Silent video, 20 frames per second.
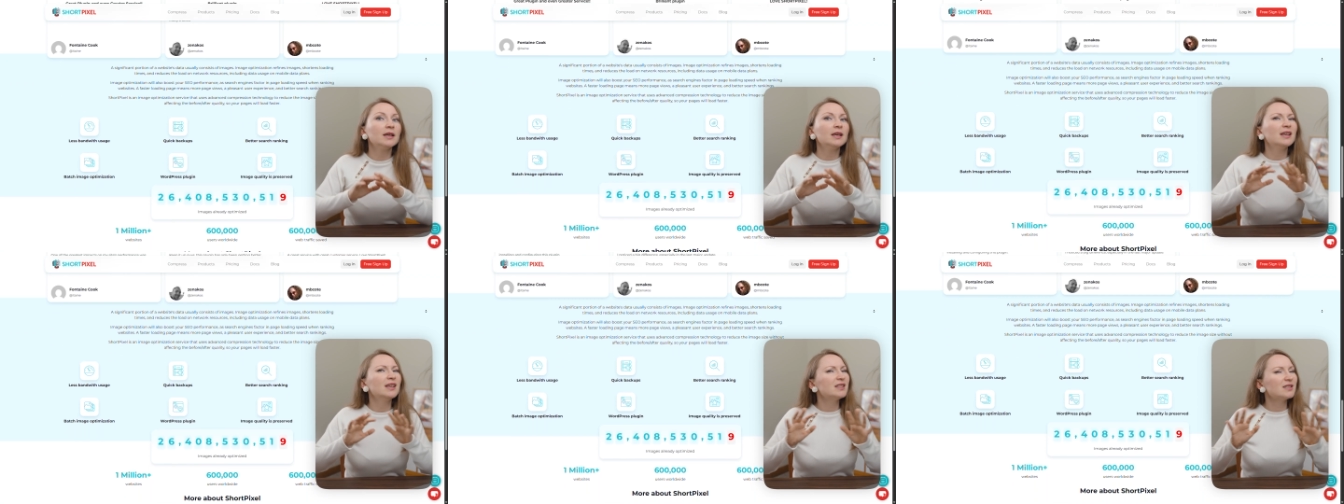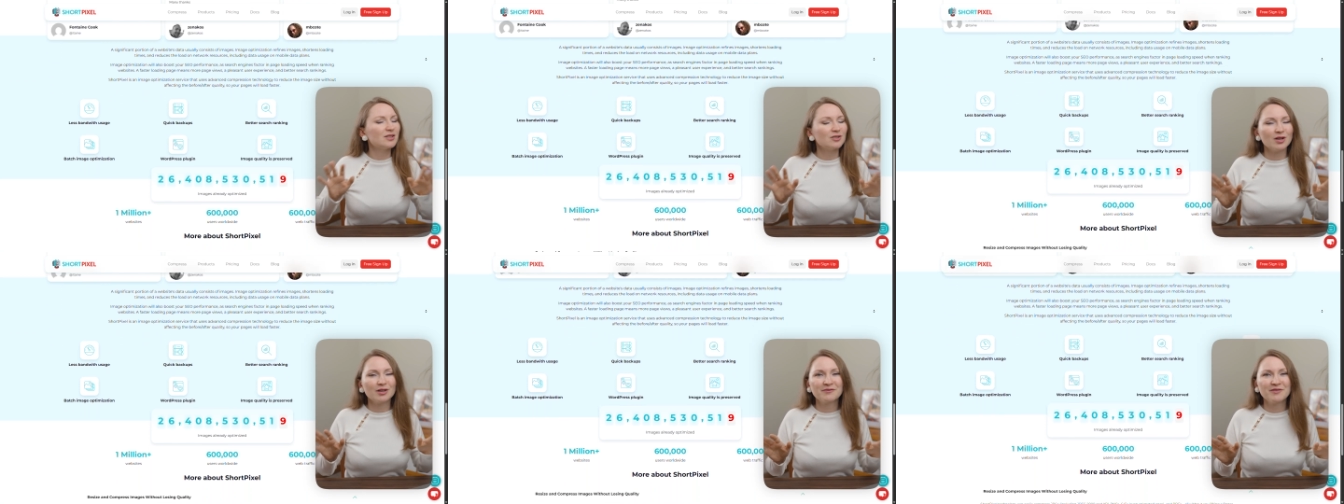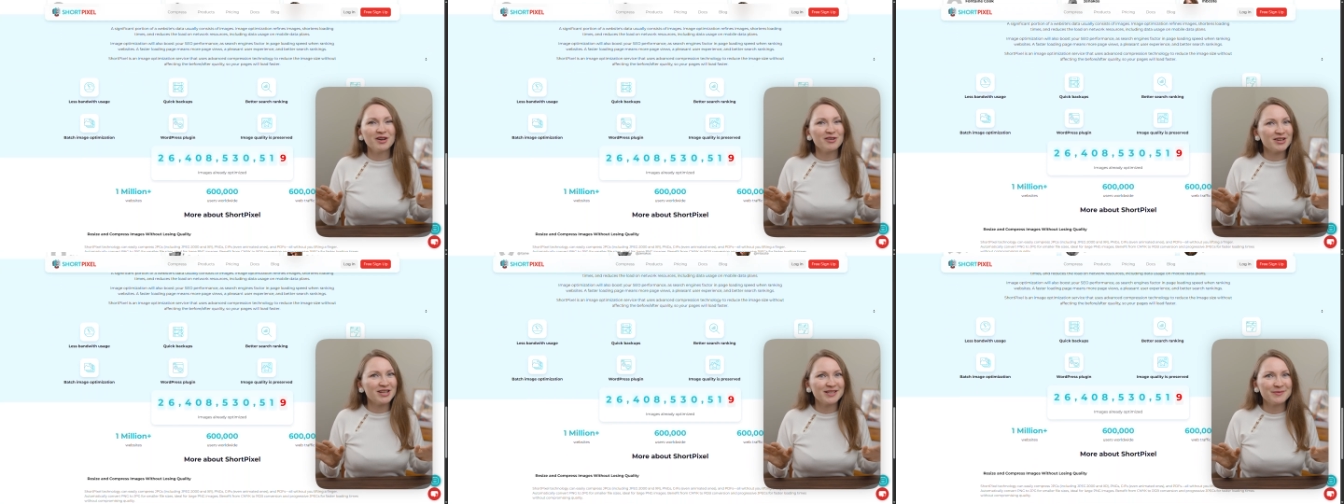It's not
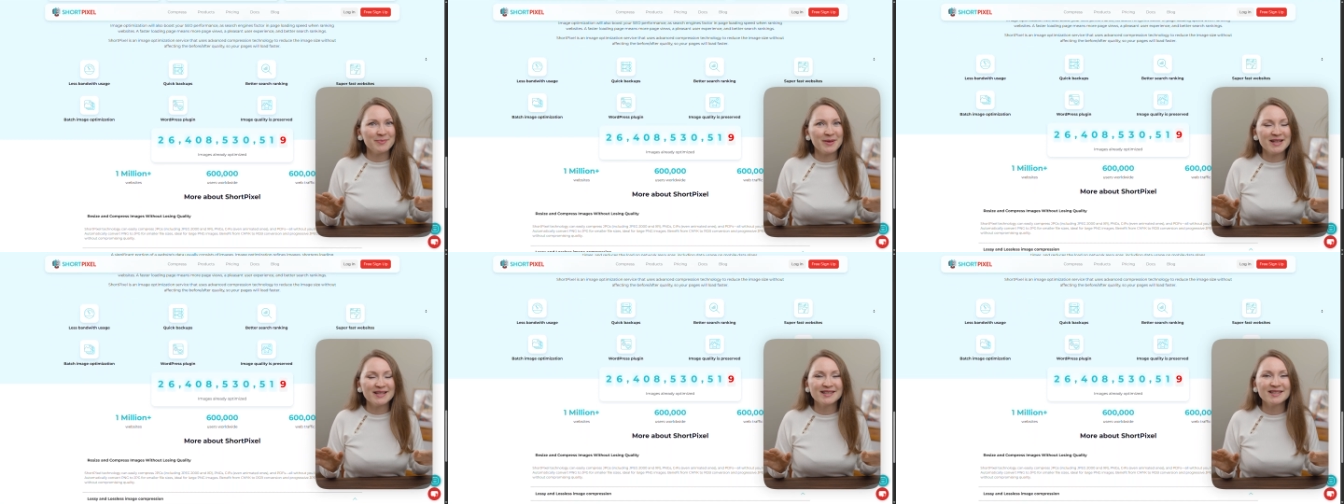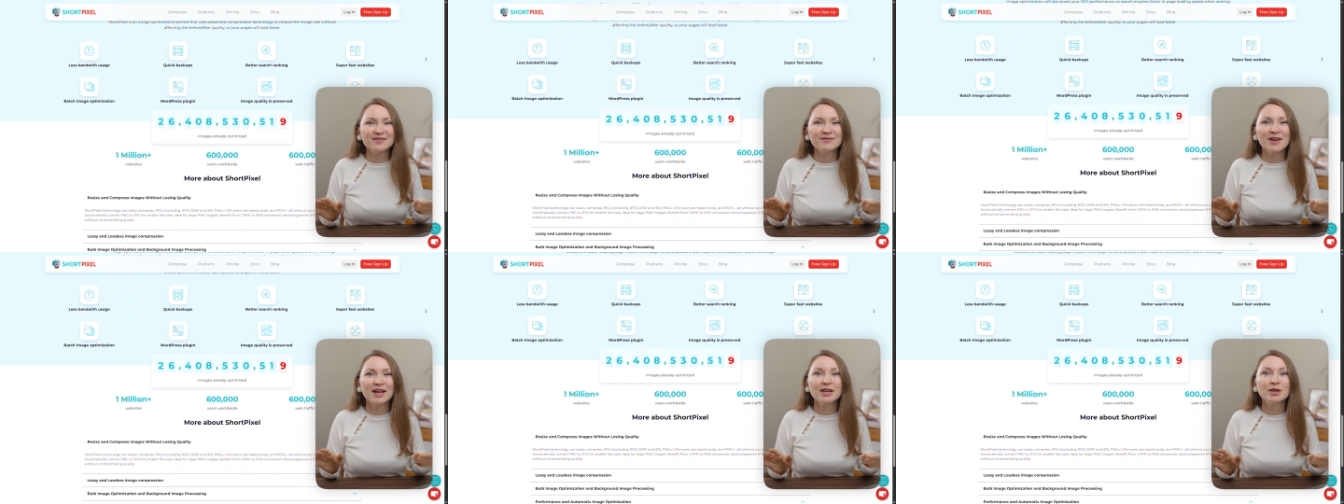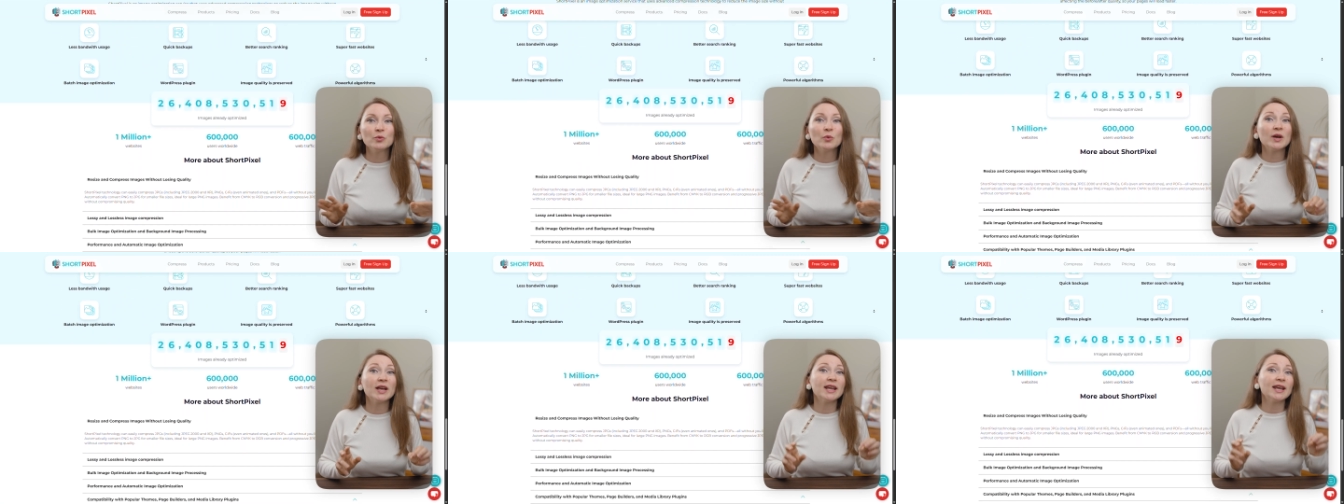very expensive
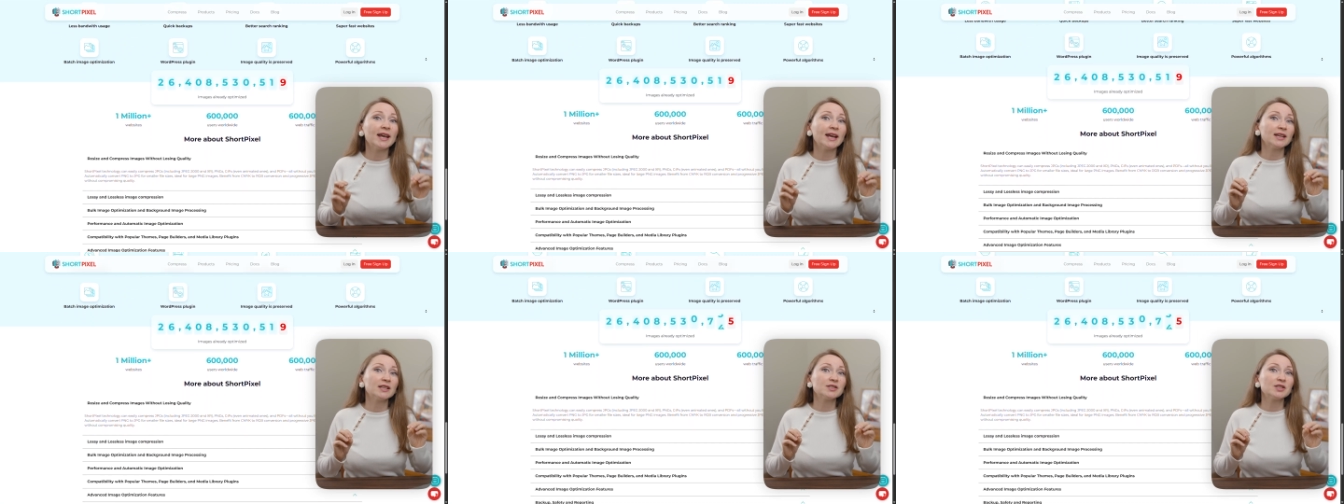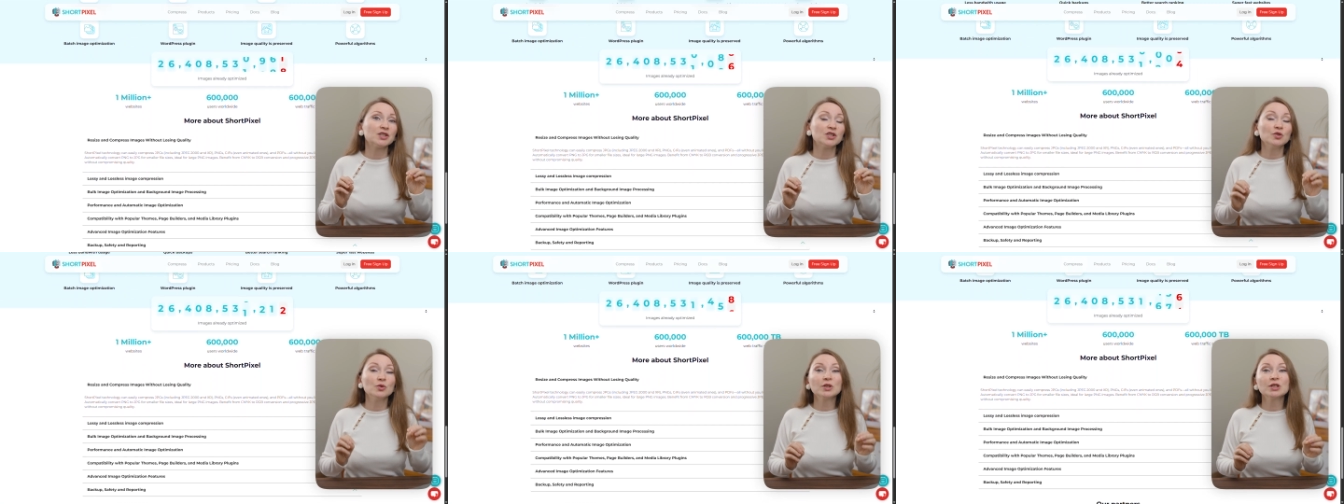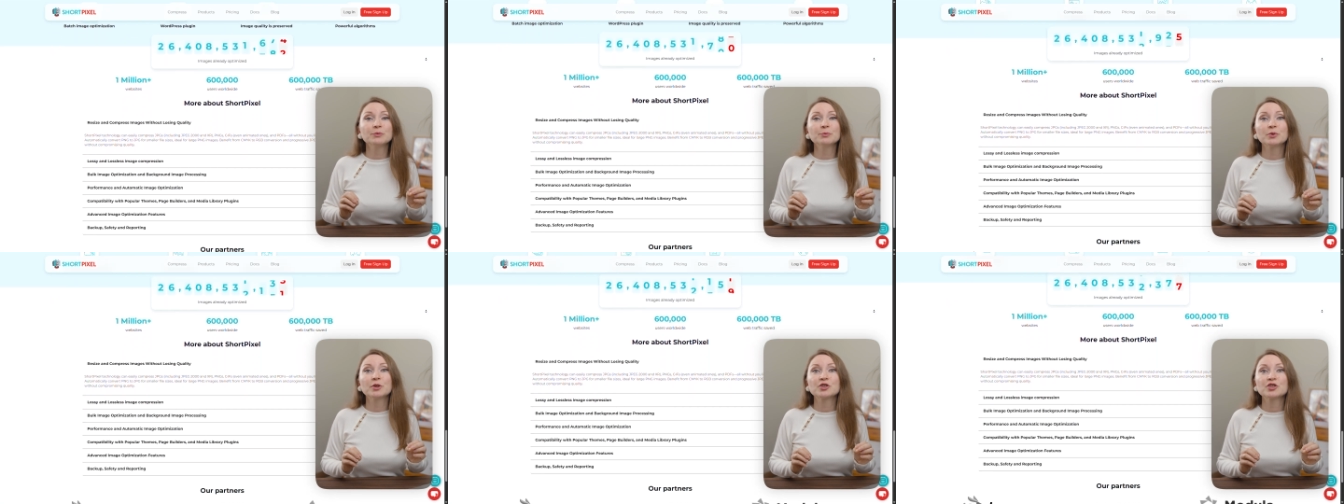anyway and you
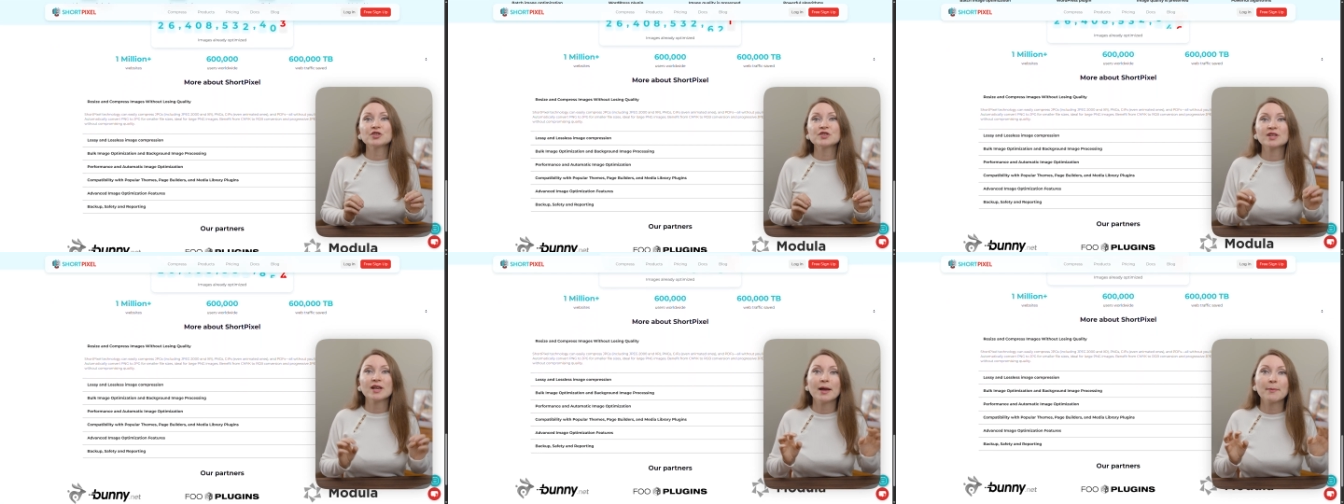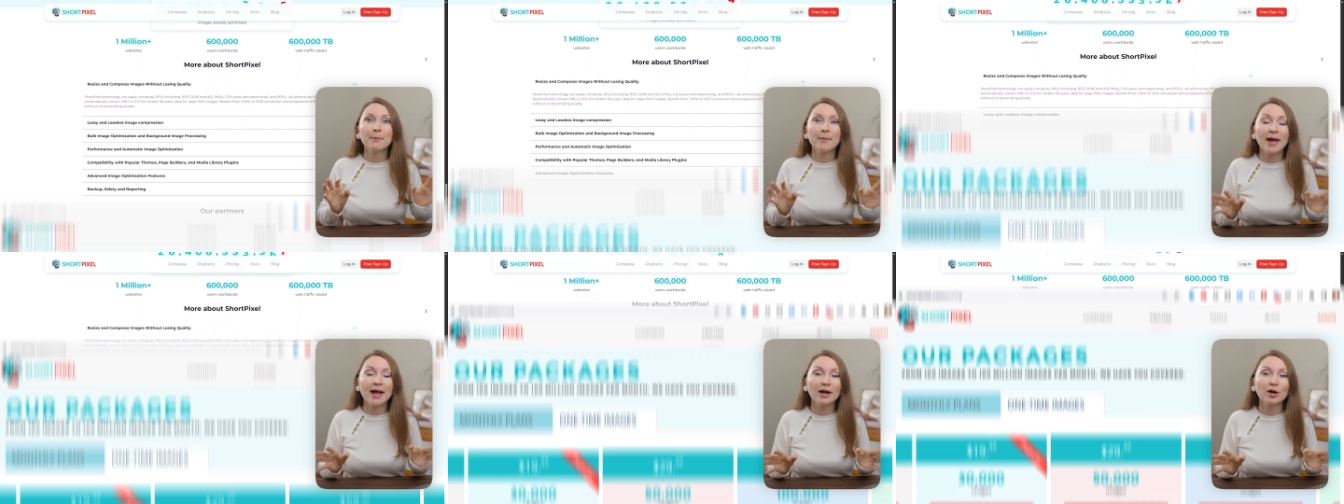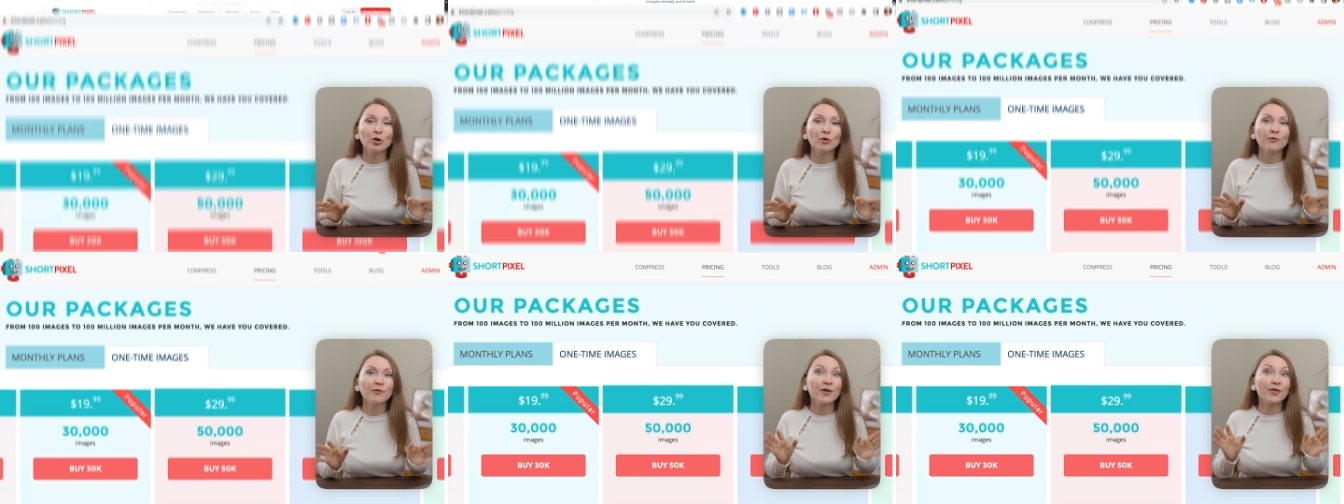can purchase a
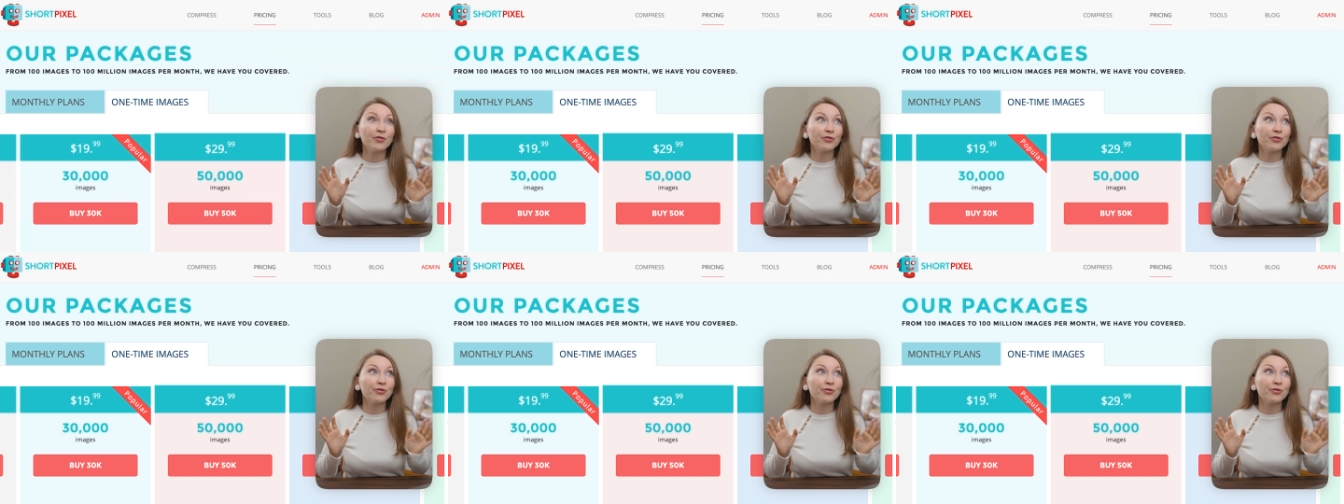pack of